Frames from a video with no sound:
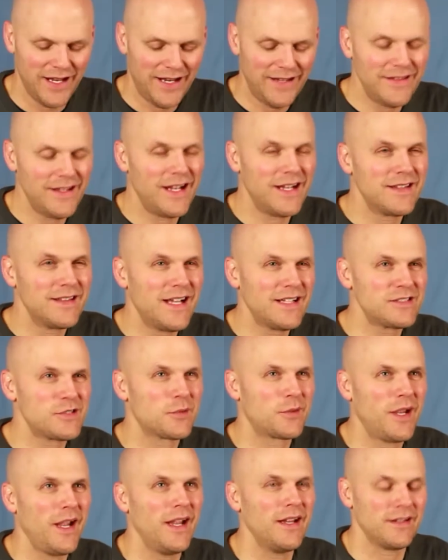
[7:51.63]
and that's
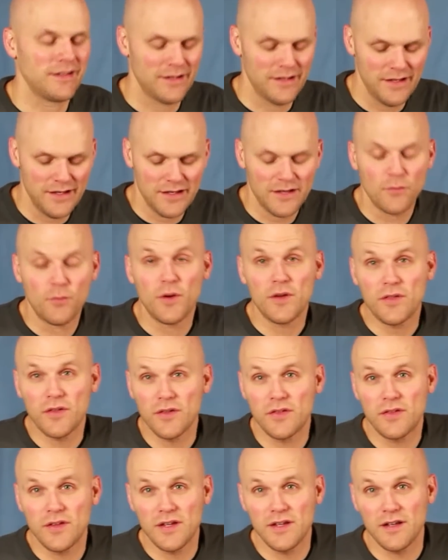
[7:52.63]
okay.
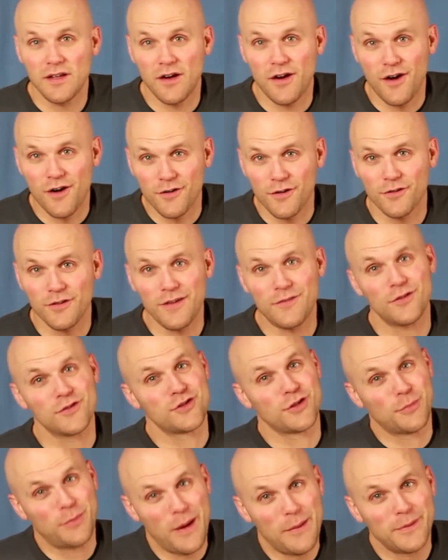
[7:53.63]
With the harder levels,
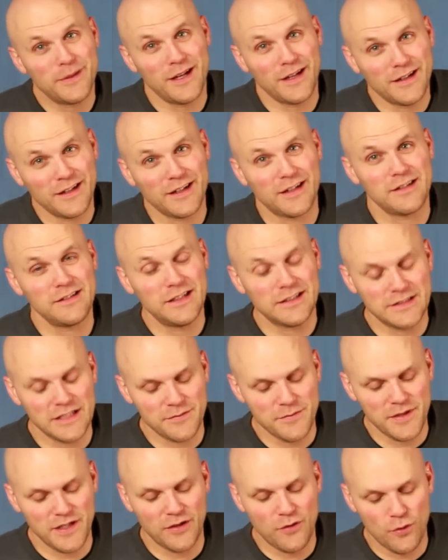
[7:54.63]
you're probably not going to collect as
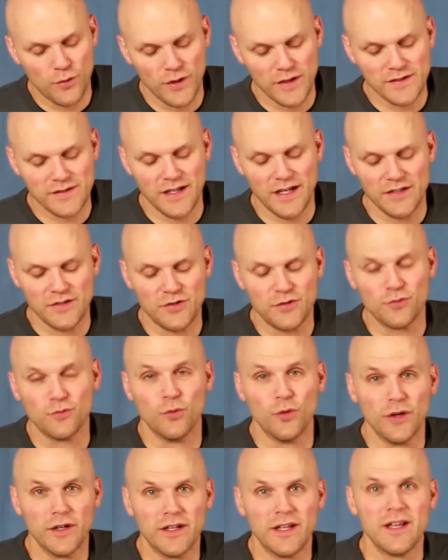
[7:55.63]
many coins as you
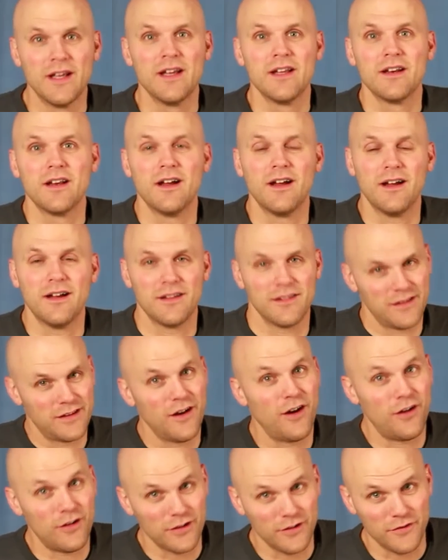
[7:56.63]
would
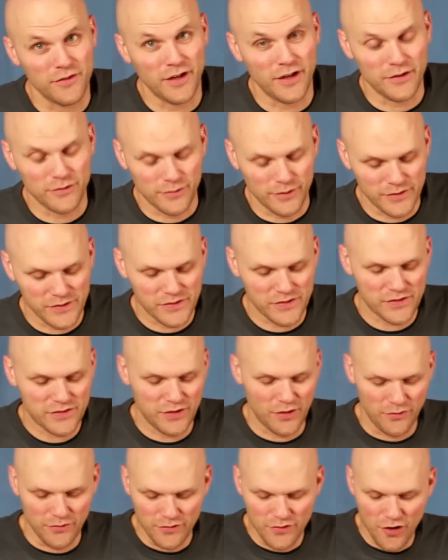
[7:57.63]
all of the other ones.
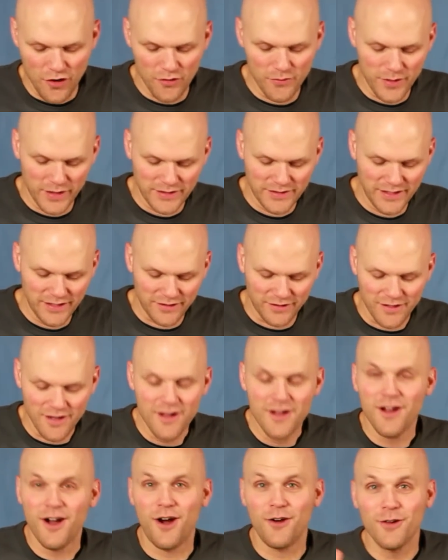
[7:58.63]
So no big deal.
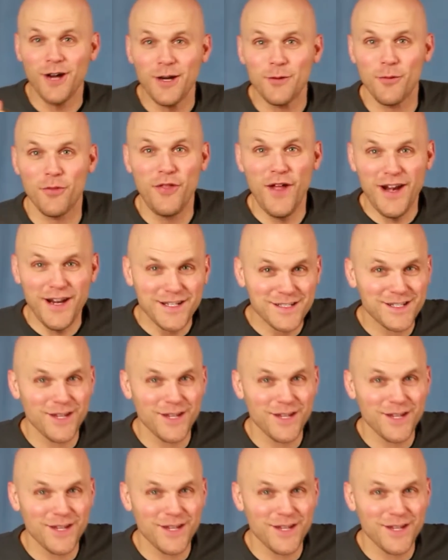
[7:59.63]
All right, well, that is